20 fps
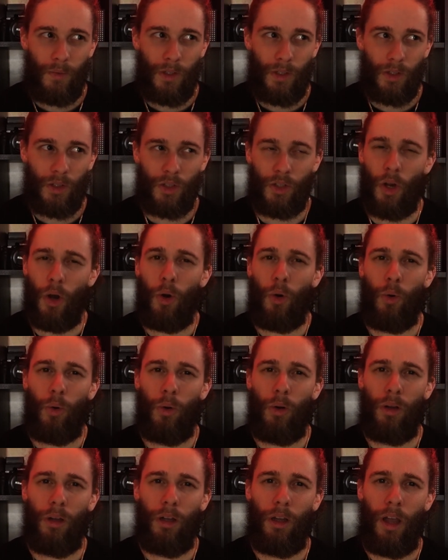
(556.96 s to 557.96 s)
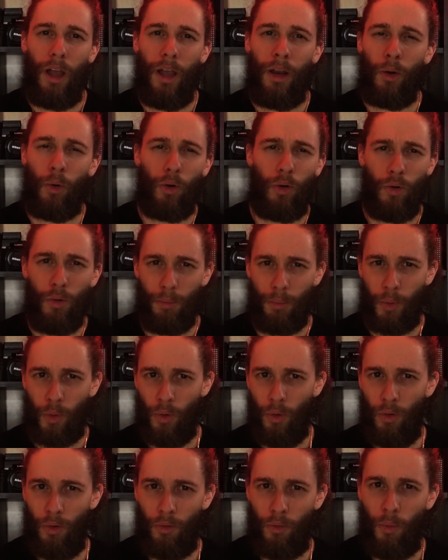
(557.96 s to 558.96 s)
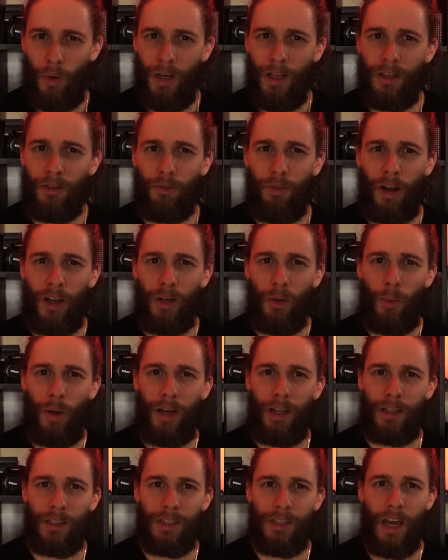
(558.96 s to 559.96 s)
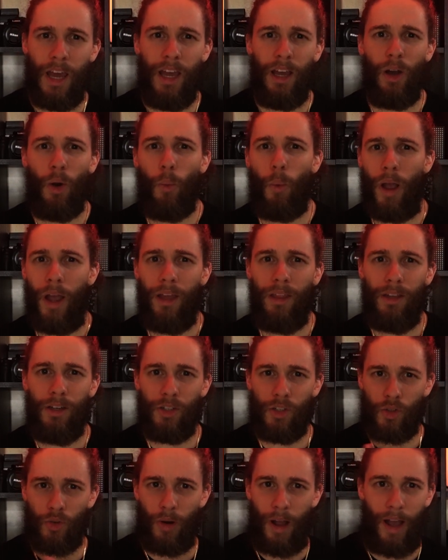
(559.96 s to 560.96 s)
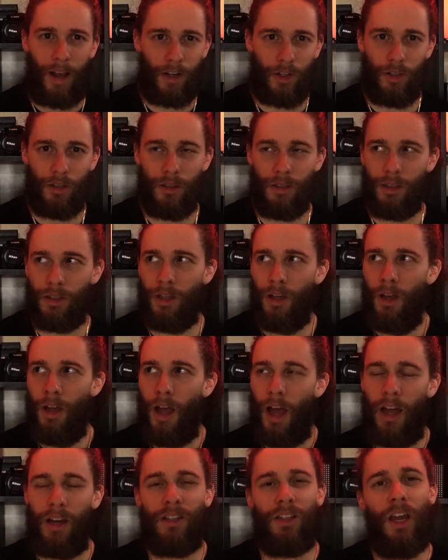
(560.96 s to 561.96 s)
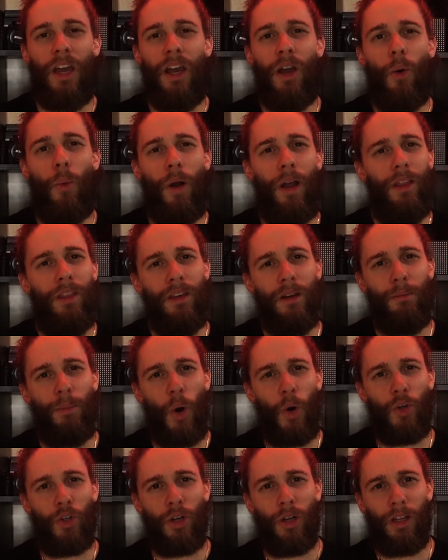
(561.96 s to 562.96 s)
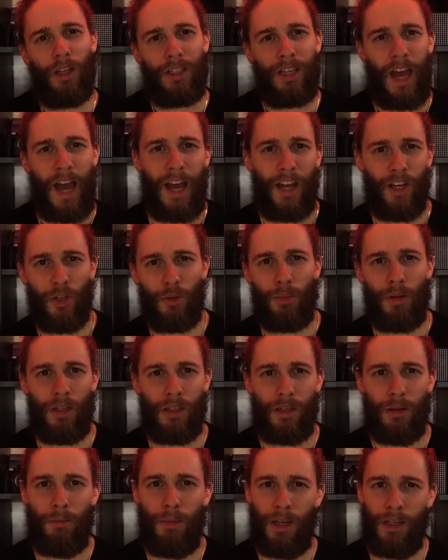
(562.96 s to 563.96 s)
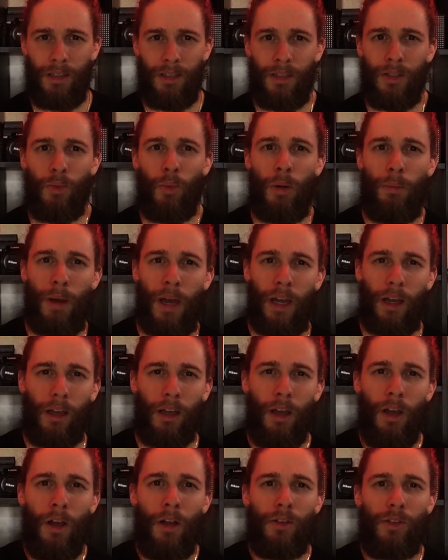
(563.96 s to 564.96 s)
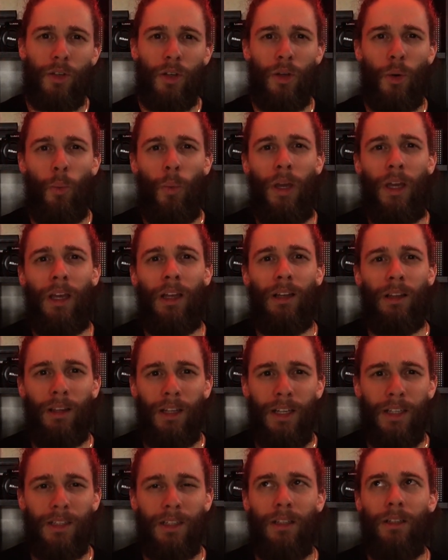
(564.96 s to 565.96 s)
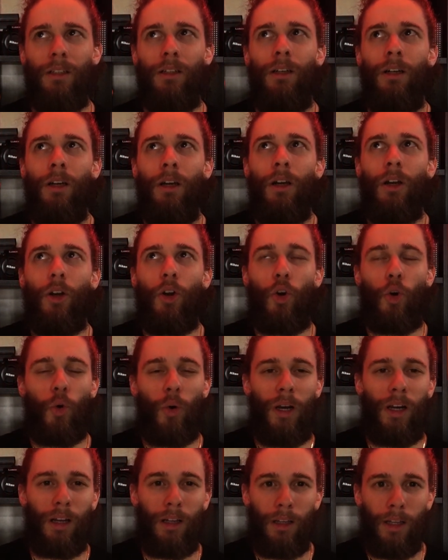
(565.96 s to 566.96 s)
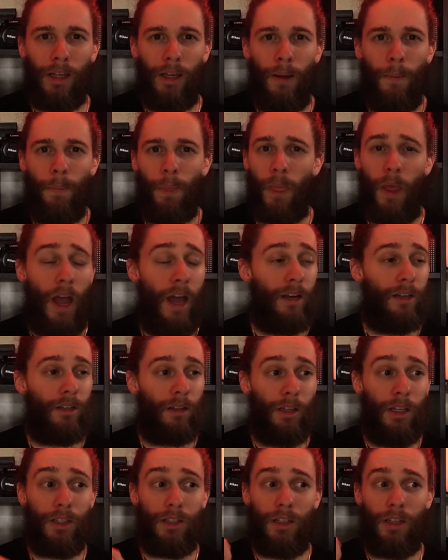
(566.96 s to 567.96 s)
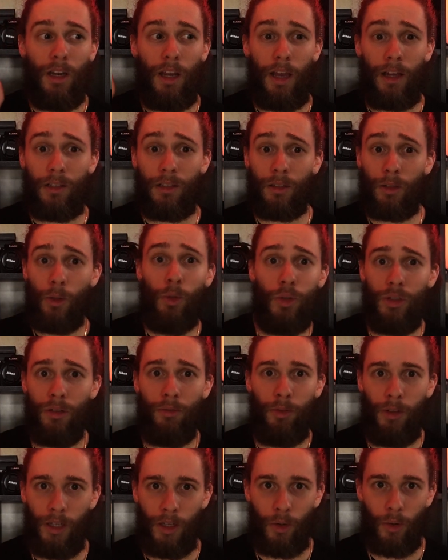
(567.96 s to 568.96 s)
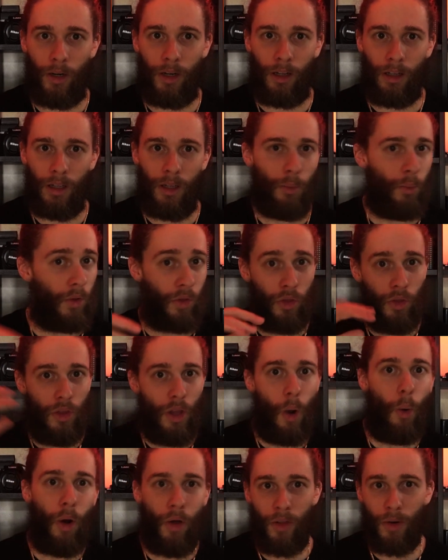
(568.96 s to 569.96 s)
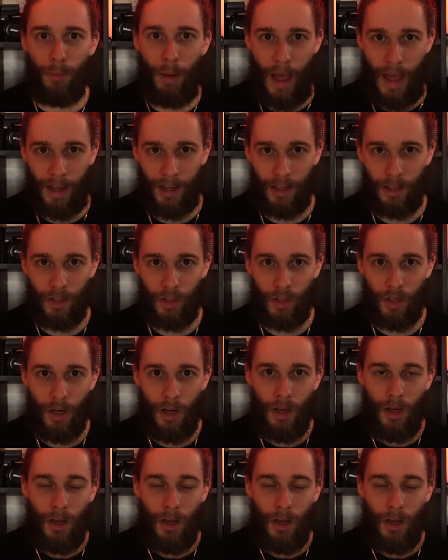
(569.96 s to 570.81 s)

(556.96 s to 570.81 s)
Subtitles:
So in order to improve, we need to find a way to take away the distractions and take away the emotional attachment to mixes we make so that we can listen critically and listen exclusively critically with no other baggage.